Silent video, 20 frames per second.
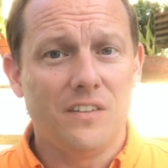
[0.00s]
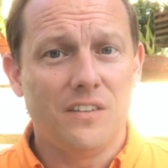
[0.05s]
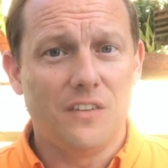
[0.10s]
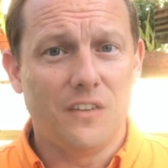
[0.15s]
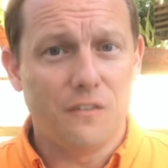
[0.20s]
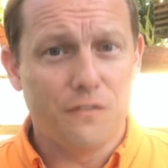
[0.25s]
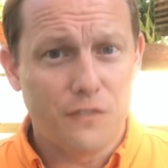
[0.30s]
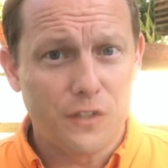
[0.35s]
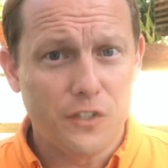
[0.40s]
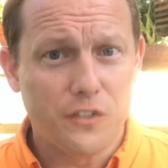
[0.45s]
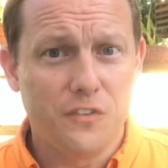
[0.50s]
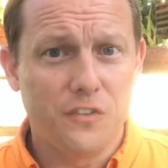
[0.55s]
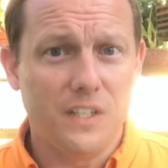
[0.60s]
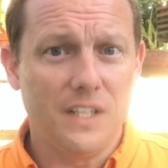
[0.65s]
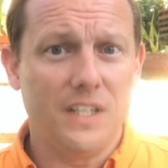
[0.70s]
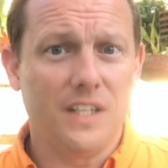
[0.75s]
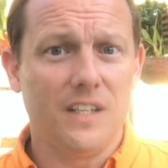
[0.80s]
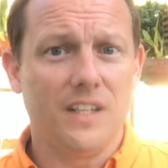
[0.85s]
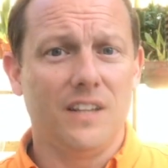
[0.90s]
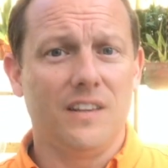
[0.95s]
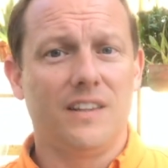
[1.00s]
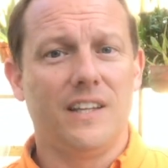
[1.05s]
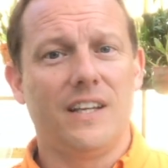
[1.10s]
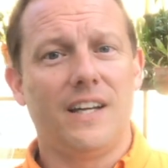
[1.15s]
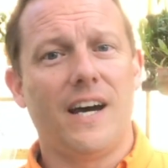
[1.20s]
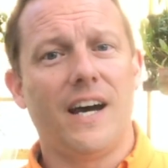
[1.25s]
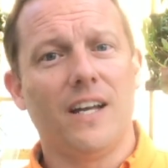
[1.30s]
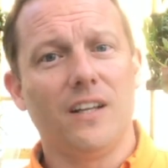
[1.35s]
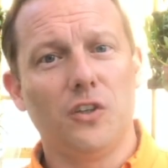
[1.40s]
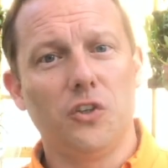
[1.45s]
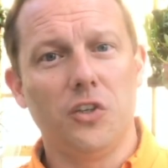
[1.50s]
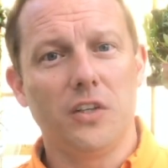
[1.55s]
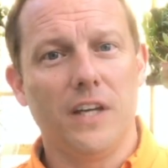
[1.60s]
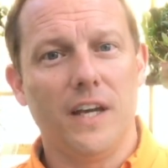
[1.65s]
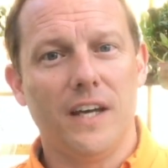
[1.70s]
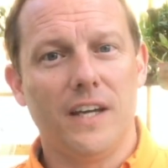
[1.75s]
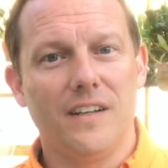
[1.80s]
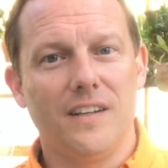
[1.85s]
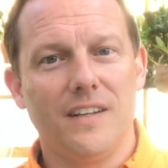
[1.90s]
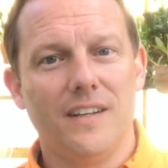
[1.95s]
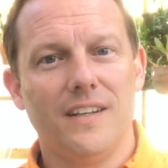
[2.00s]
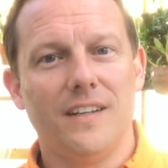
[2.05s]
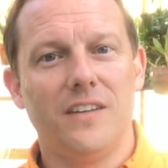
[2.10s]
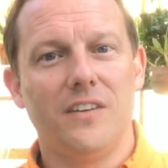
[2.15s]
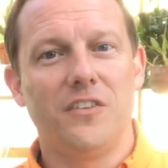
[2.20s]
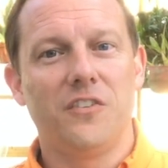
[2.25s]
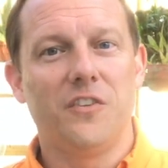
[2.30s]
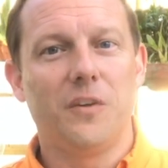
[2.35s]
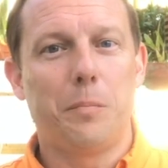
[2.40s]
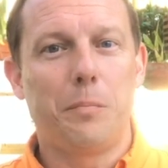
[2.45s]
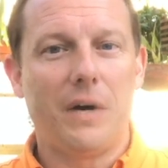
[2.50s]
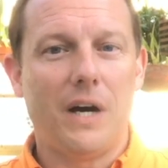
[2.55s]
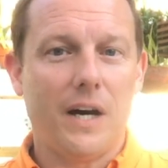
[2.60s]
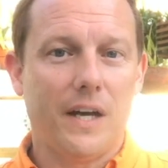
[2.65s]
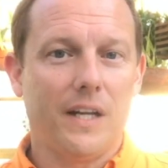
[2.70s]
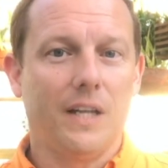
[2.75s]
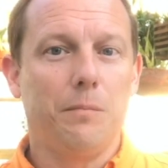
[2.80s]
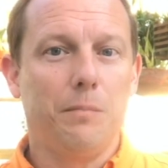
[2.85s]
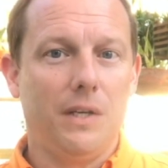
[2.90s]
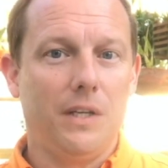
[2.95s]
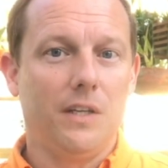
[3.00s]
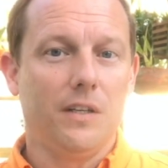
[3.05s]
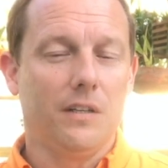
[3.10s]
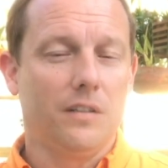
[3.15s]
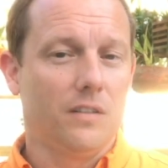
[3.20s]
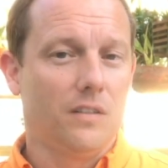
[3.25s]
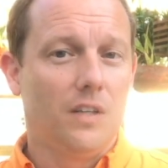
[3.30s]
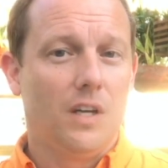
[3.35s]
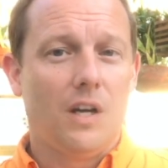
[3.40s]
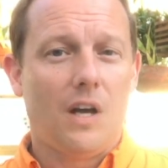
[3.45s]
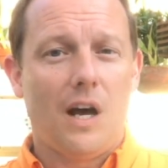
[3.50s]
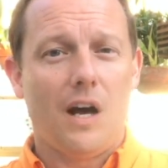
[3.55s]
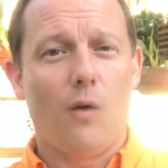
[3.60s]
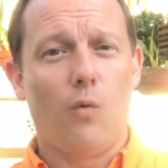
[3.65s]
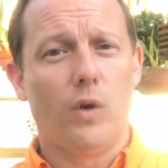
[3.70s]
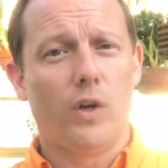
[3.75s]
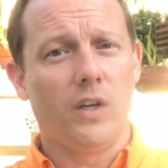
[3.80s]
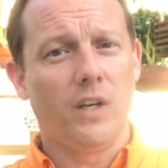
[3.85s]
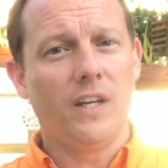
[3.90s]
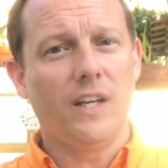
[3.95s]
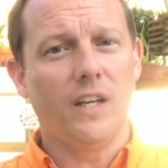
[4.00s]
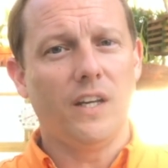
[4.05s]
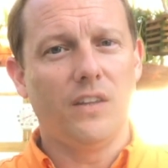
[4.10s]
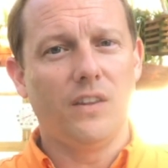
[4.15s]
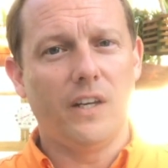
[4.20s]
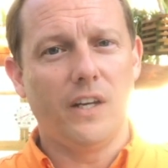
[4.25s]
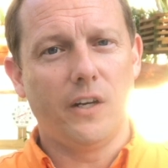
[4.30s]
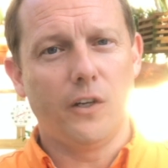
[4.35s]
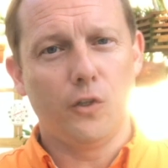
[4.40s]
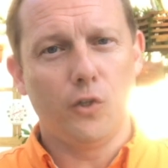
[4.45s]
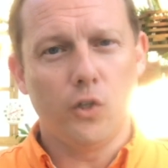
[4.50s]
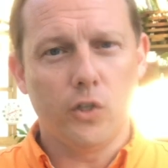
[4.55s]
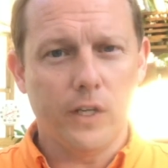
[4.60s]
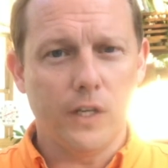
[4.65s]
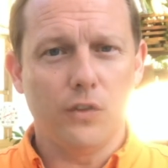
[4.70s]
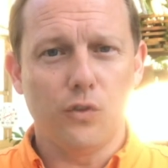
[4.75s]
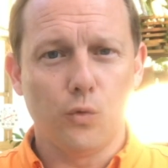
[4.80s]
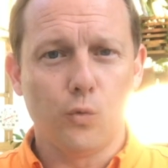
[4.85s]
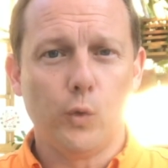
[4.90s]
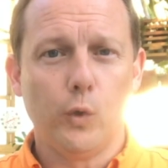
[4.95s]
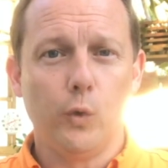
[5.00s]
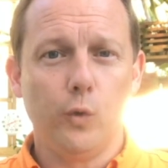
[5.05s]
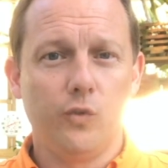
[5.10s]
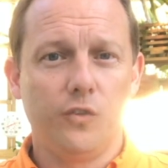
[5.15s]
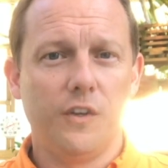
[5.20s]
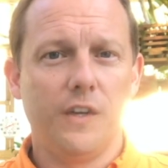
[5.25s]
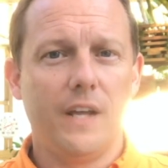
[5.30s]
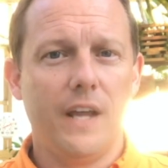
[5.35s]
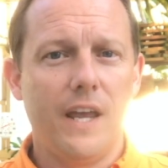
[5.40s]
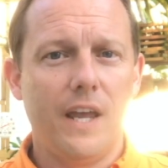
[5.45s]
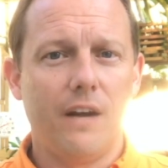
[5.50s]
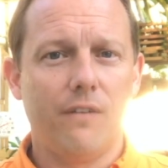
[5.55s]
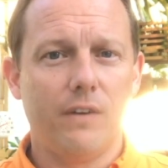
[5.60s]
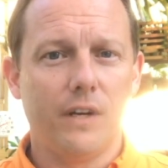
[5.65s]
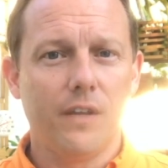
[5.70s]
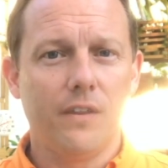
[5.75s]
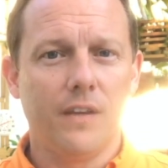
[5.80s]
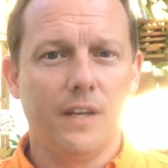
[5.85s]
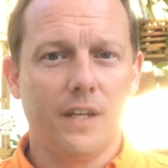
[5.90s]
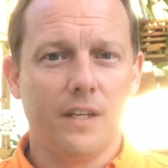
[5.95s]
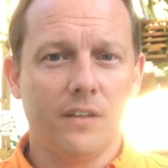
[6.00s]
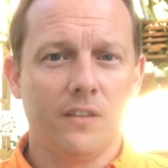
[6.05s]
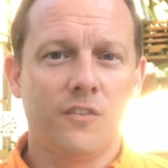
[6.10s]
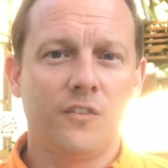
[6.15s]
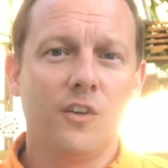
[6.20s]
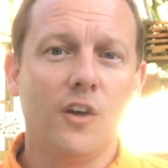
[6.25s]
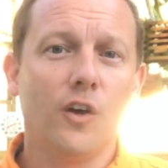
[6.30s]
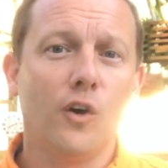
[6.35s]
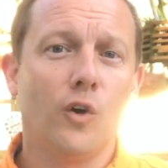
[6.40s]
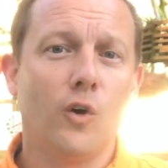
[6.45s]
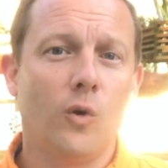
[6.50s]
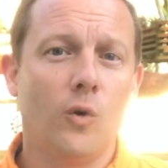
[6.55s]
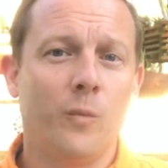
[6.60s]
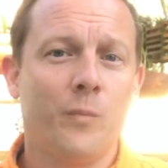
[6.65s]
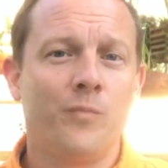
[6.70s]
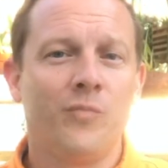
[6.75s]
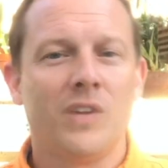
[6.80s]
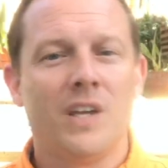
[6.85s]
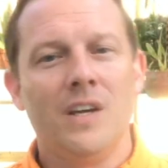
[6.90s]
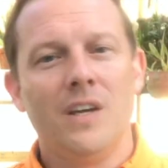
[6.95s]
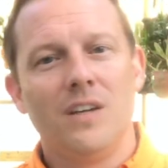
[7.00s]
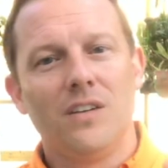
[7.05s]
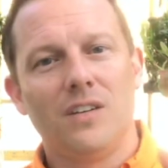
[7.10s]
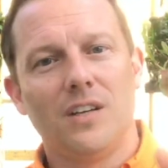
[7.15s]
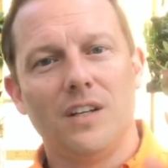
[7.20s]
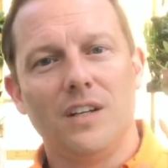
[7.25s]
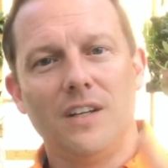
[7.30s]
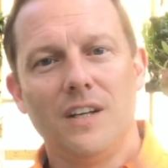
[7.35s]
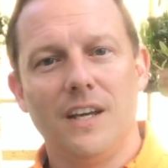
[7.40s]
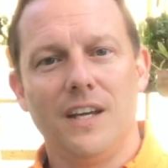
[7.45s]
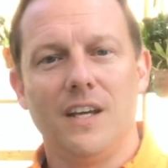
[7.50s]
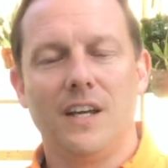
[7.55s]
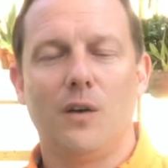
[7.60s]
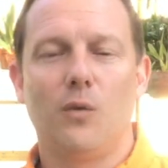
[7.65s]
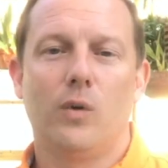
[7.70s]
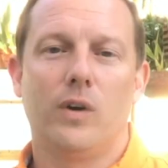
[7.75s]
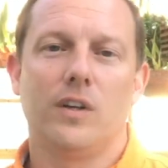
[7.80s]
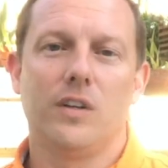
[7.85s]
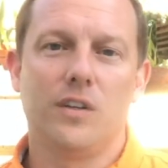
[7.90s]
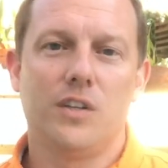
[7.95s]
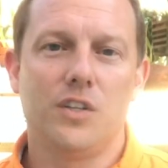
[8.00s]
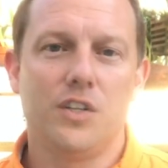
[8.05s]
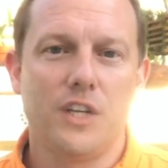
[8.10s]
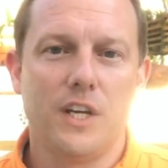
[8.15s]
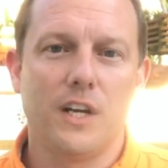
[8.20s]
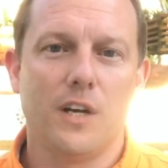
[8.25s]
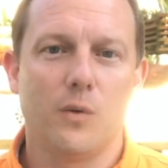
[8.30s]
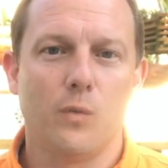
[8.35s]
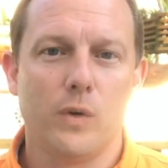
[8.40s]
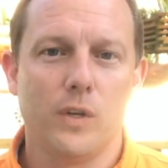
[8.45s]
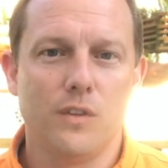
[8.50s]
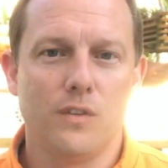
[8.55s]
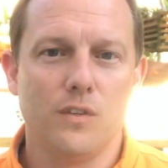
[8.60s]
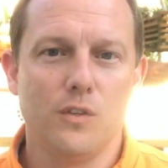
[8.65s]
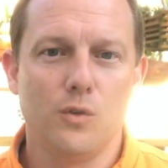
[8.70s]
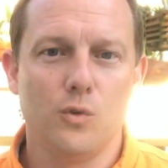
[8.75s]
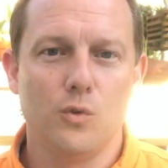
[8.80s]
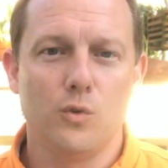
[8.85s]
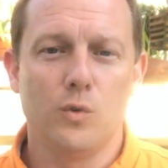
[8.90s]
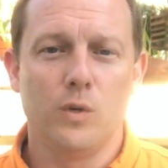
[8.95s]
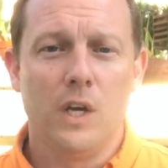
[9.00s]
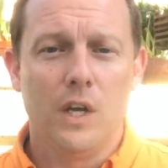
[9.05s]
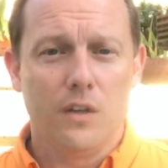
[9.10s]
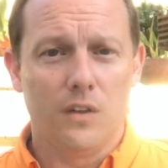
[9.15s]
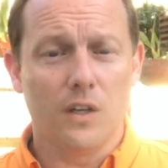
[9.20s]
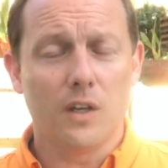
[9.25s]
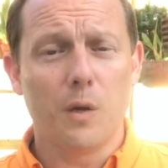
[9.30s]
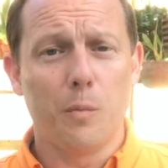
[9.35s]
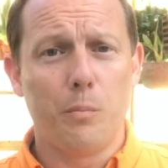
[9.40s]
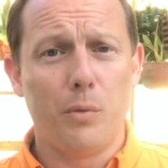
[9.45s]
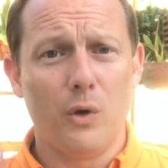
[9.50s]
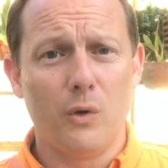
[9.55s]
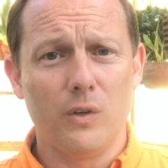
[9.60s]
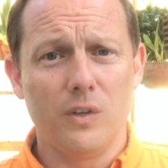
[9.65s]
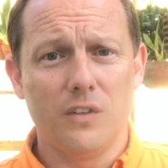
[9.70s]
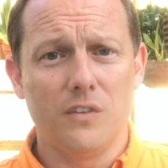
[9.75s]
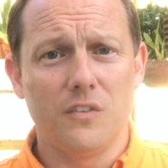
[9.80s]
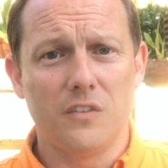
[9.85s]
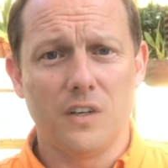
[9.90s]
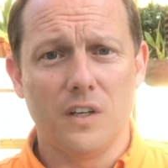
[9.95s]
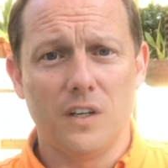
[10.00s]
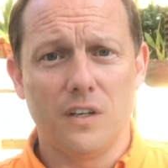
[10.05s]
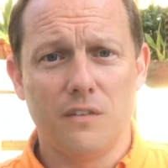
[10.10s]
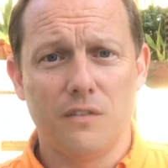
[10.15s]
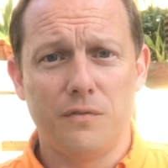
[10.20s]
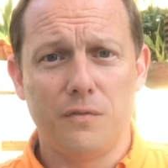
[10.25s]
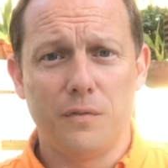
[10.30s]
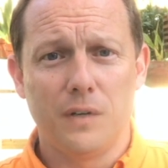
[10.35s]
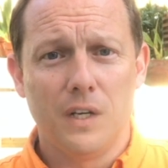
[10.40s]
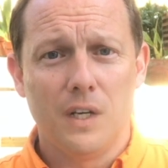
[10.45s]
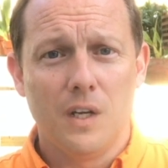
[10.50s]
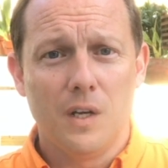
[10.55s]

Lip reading: the first thing that I look at is the potting media. I want to get in there, look at the roots and everything. So today I wanted to share with you the components of